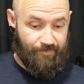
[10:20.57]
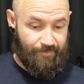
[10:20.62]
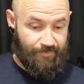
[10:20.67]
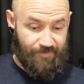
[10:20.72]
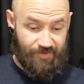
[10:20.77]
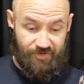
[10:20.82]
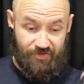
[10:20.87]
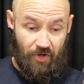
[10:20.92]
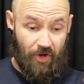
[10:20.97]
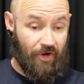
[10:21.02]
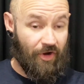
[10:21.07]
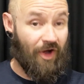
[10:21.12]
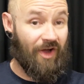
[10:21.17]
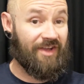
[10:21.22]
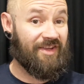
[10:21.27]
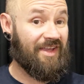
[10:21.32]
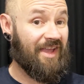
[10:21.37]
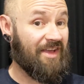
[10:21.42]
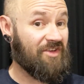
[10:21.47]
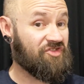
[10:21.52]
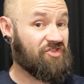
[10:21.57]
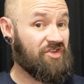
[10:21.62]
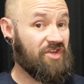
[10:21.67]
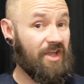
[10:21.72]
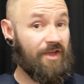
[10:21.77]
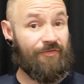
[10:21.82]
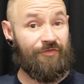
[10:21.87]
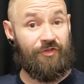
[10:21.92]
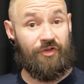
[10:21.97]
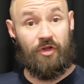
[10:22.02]
So I guess
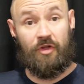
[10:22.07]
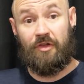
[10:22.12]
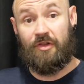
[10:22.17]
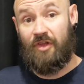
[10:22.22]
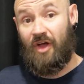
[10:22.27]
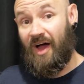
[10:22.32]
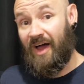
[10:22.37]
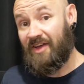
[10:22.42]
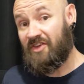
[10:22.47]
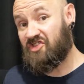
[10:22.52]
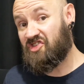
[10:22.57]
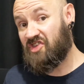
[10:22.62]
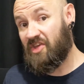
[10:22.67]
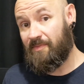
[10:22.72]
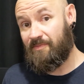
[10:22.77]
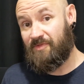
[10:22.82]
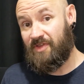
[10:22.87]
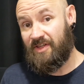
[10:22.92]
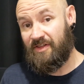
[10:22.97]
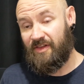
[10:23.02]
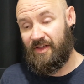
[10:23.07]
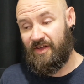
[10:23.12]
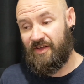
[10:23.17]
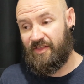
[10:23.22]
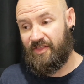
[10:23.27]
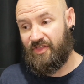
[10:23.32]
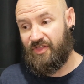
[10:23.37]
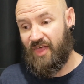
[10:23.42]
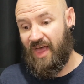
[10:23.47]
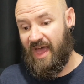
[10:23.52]
if you like something like
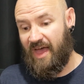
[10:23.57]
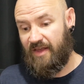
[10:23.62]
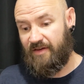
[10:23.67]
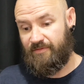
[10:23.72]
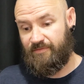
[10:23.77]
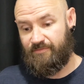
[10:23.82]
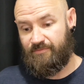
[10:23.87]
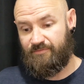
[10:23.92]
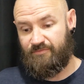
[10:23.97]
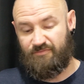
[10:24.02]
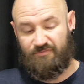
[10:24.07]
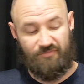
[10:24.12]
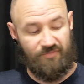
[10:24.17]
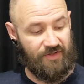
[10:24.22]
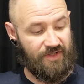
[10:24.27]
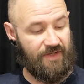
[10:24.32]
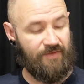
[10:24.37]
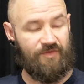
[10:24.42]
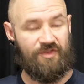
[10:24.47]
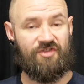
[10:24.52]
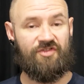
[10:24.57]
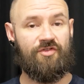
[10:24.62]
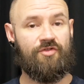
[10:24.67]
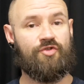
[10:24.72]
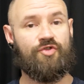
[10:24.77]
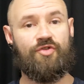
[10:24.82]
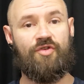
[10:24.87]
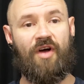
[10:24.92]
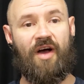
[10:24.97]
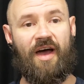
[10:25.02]
that, give this a
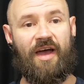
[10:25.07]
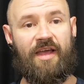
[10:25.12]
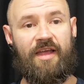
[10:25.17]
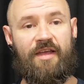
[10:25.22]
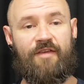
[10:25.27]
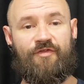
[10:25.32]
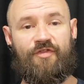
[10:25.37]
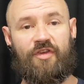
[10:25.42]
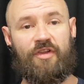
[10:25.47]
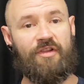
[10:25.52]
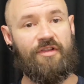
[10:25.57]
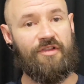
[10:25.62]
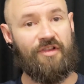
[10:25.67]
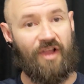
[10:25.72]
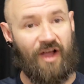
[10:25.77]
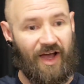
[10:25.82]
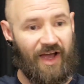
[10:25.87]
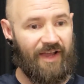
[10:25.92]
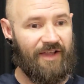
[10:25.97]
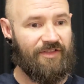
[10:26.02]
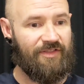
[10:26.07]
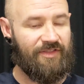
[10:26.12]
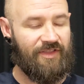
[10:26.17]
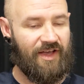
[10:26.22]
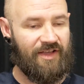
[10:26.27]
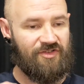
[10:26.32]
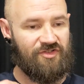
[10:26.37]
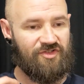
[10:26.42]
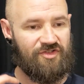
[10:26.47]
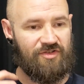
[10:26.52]
try. If you like
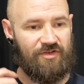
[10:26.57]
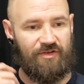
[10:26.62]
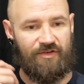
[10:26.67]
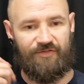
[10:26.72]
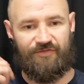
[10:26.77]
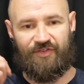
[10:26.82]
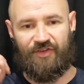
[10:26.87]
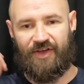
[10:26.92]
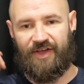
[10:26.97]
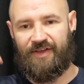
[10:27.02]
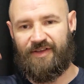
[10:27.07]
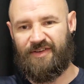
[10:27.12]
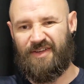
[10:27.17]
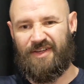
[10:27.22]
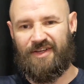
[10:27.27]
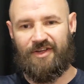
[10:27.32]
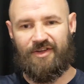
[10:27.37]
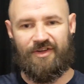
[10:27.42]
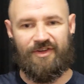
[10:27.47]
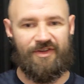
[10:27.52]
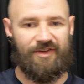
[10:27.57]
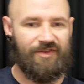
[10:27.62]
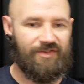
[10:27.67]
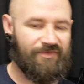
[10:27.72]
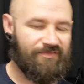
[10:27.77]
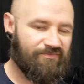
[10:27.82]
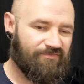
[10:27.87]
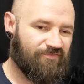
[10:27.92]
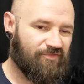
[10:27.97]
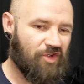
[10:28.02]
that sort of like
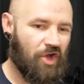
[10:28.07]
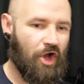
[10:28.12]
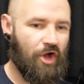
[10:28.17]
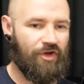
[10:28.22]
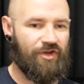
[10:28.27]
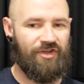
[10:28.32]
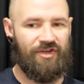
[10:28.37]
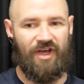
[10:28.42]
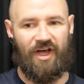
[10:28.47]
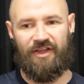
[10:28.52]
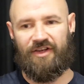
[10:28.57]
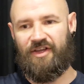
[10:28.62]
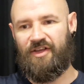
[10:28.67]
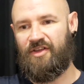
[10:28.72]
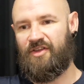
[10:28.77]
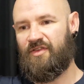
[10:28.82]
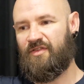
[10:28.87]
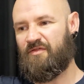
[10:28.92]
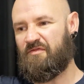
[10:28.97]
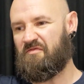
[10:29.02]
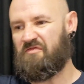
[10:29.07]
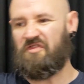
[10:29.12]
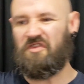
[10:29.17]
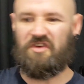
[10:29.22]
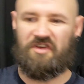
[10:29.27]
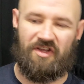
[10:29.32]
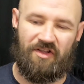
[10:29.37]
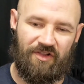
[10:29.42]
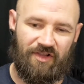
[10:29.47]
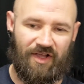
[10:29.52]
coconutty,
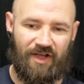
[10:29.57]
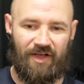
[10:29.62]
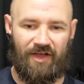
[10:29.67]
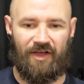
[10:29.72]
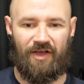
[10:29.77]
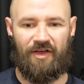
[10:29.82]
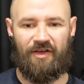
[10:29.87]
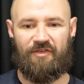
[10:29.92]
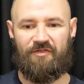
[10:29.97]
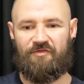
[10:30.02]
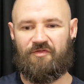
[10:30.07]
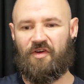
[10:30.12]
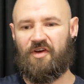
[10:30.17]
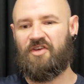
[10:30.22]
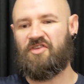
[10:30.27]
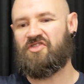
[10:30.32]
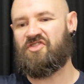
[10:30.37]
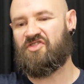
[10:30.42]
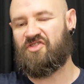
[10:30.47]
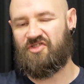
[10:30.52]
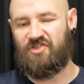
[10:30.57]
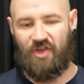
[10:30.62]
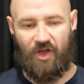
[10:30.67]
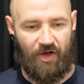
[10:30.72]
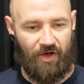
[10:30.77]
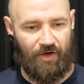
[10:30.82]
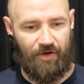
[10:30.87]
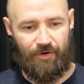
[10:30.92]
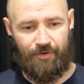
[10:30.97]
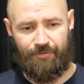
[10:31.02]
vanilla, very
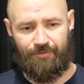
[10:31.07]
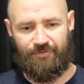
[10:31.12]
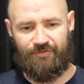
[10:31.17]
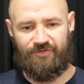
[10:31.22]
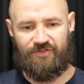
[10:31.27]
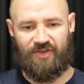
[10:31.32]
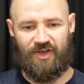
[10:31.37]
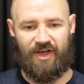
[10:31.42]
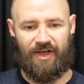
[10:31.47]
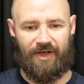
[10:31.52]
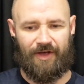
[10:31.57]
soft,